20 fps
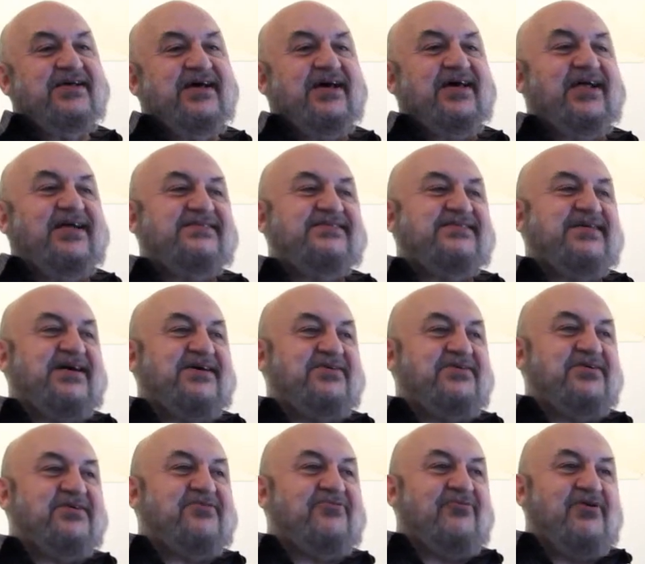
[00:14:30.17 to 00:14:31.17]
And I
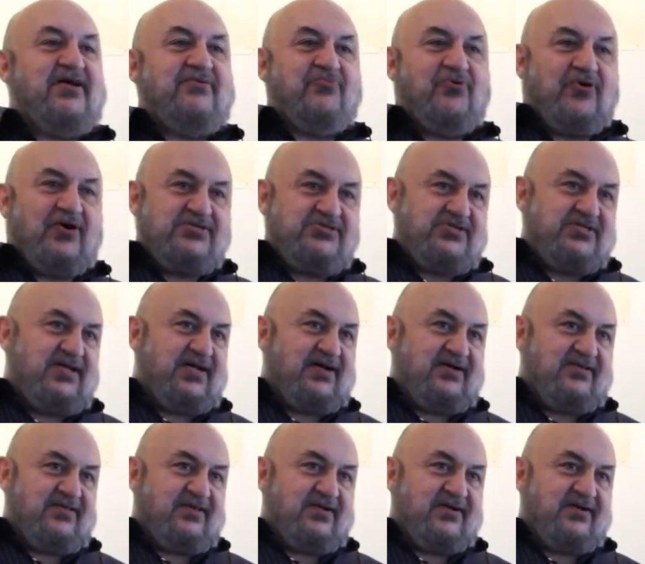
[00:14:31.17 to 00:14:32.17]
started a crime watch
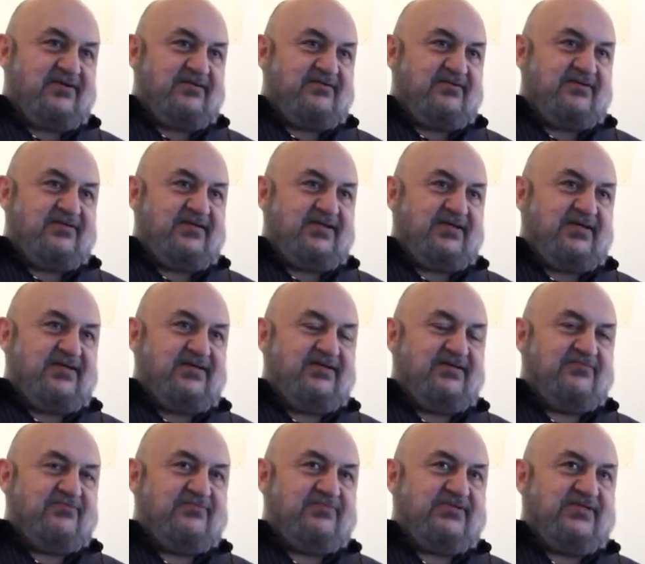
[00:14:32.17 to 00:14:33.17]
down there
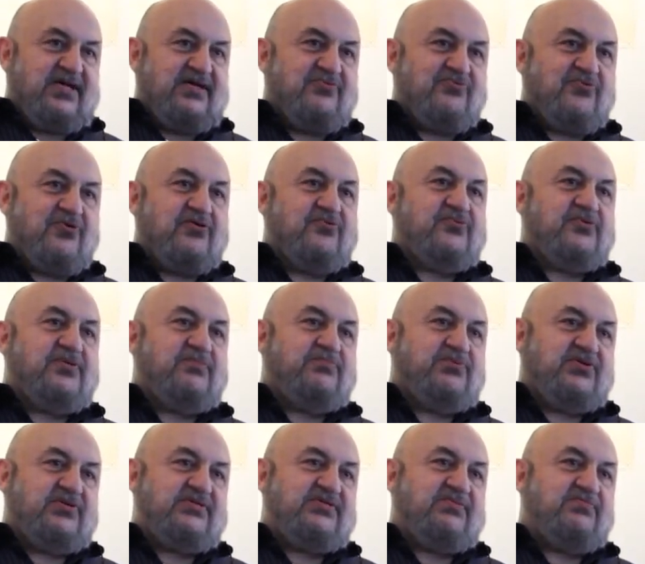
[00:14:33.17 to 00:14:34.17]
and started working with the
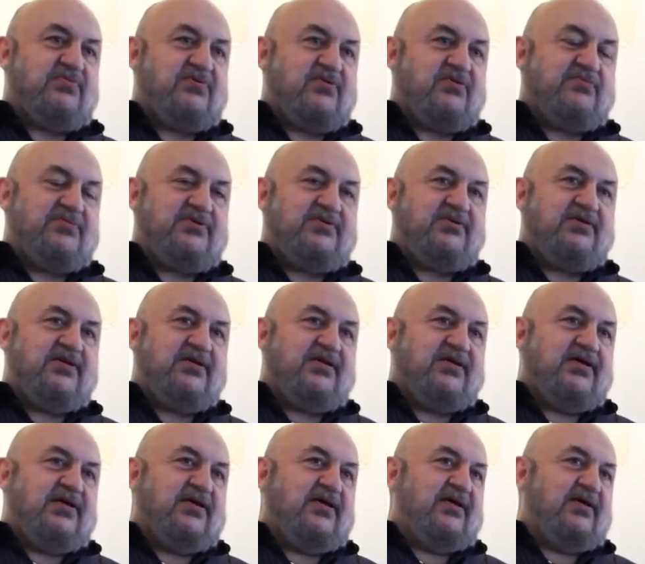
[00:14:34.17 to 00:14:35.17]
police department.
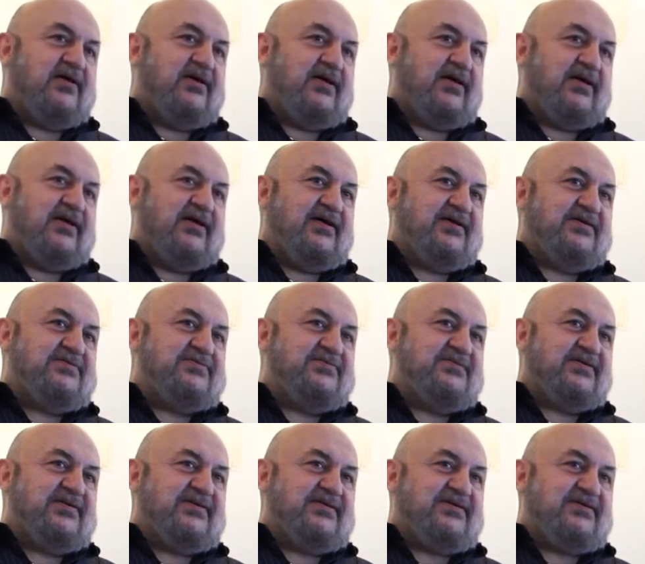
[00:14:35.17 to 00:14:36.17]
And
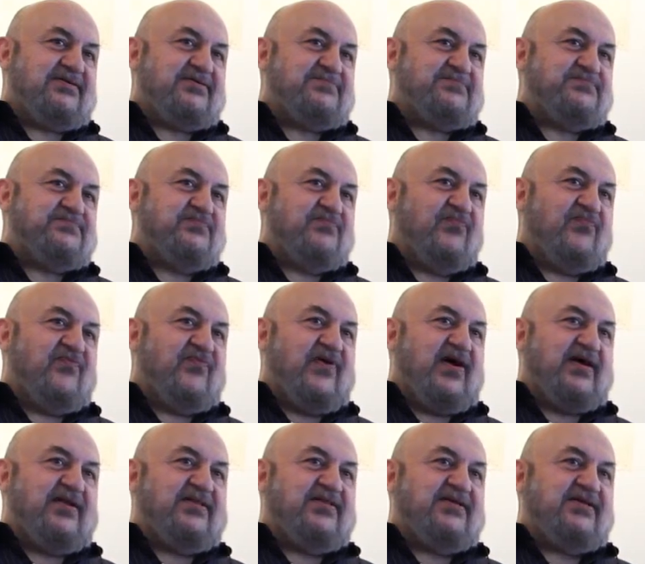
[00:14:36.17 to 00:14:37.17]
uh,
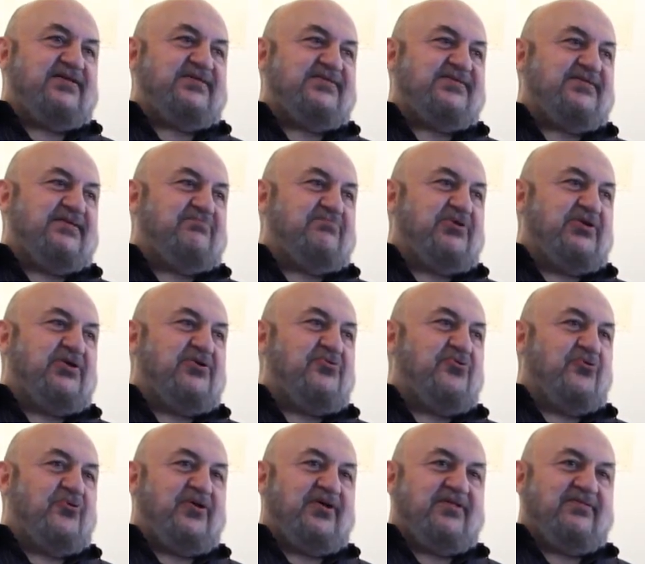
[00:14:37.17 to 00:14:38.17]
finally, somebody
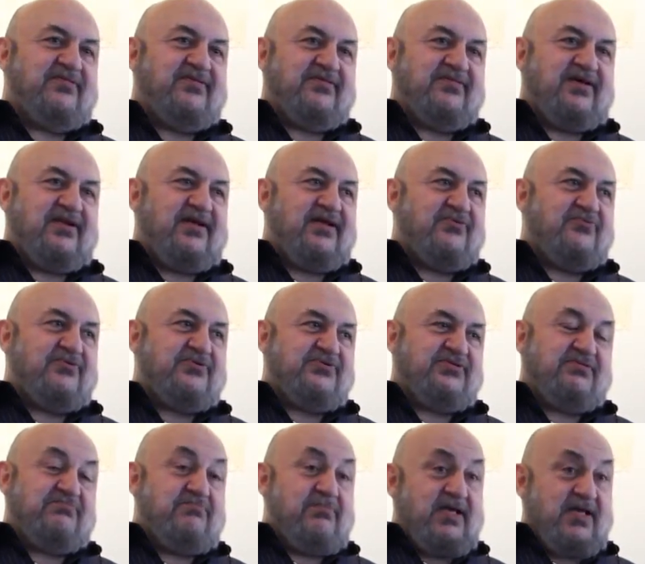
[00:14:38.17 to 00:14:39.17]
coined that I was
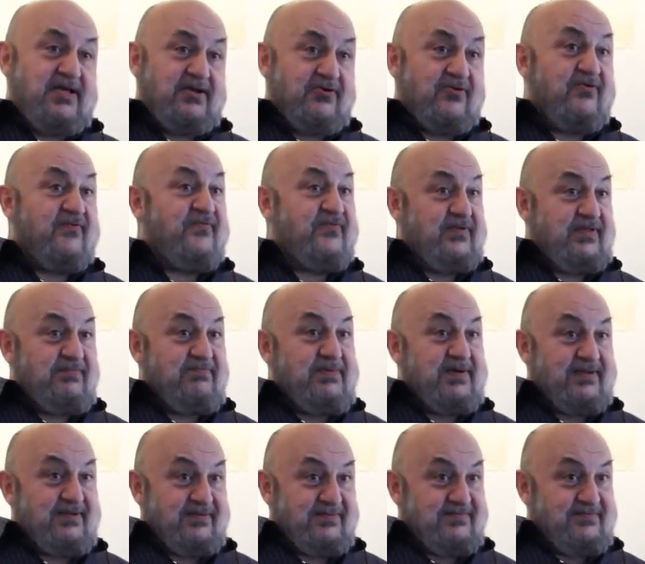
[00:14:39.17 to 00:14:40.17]
the mayor of Deep
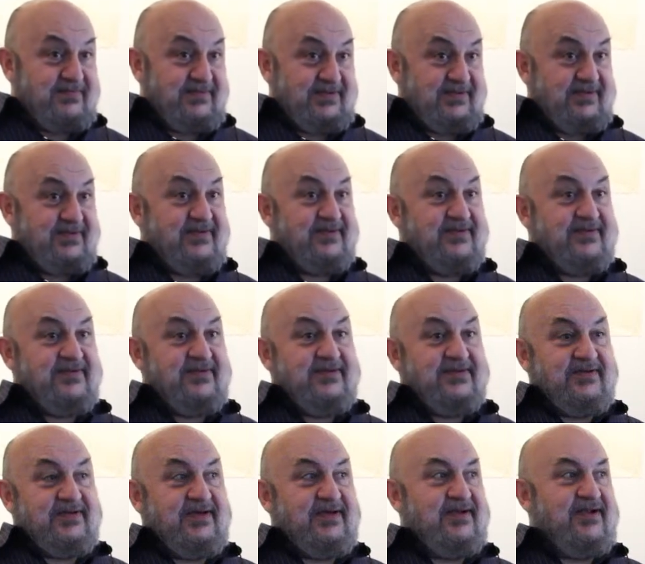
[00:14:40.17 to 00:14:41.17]
Ellum.
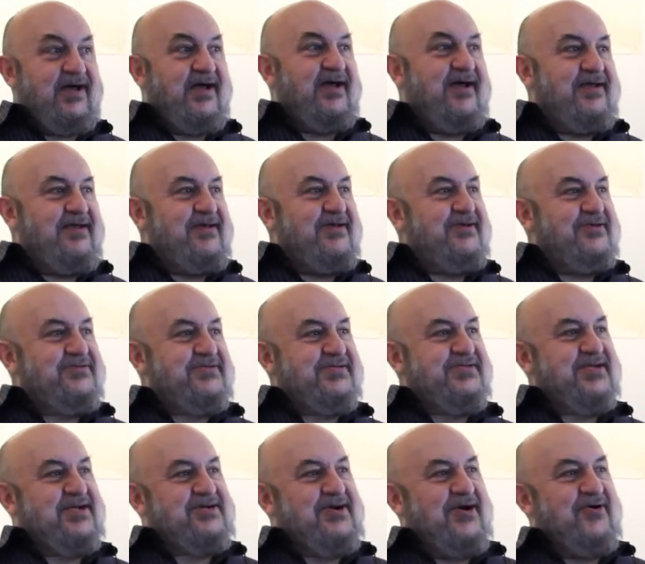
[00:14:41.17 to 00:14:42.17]
And I used
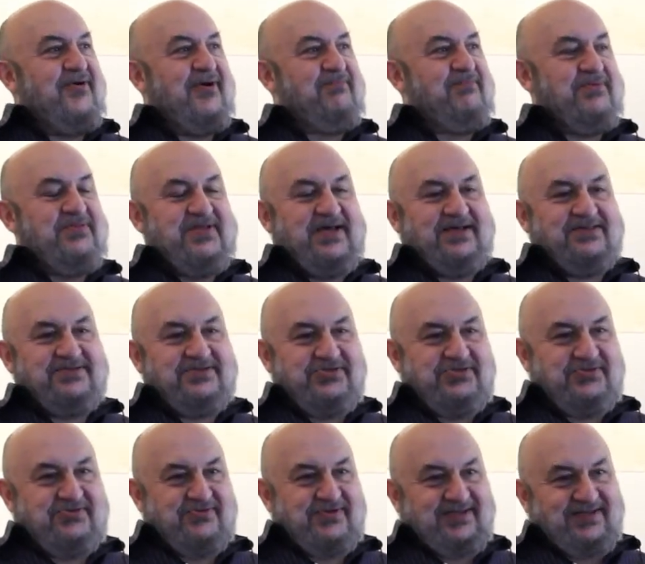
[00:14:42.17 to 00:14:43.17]
to go up and down the
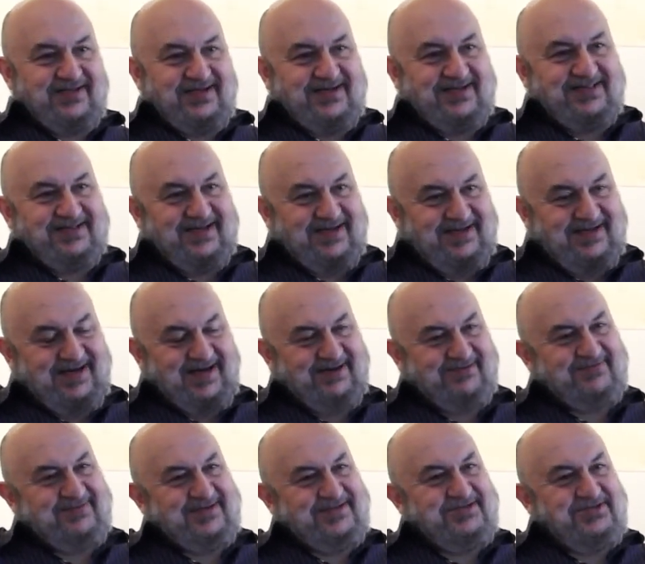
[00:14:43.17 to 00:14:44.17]
street and collect
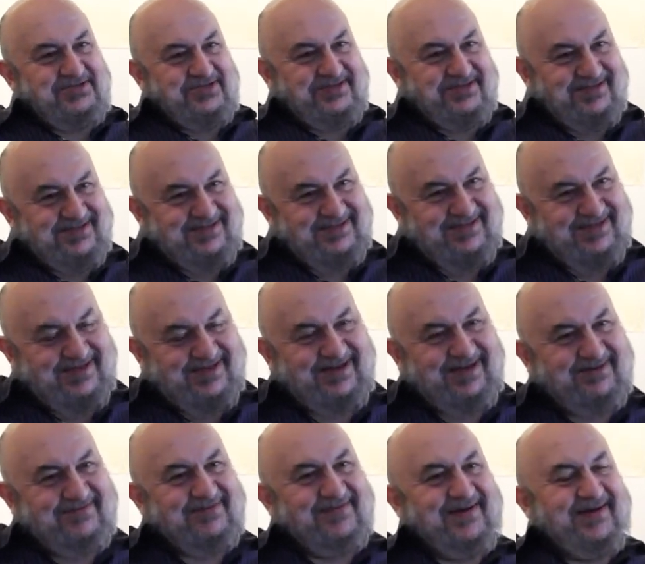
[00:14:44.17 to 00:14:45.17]
garbage and
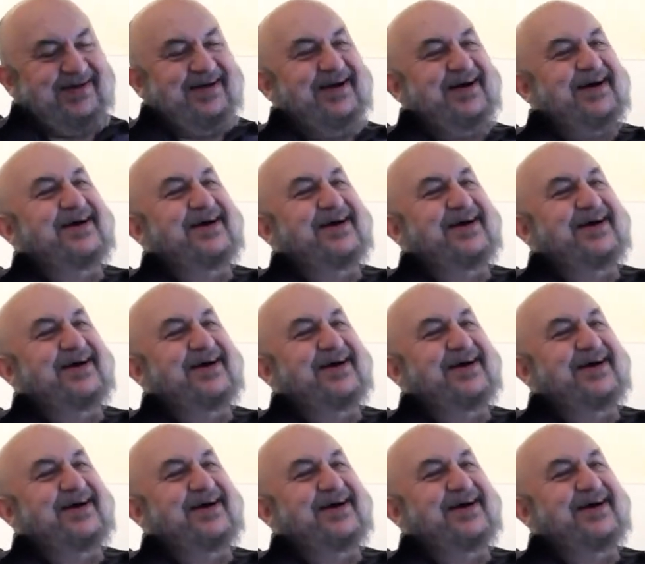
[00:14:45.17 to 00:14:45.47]
stuff.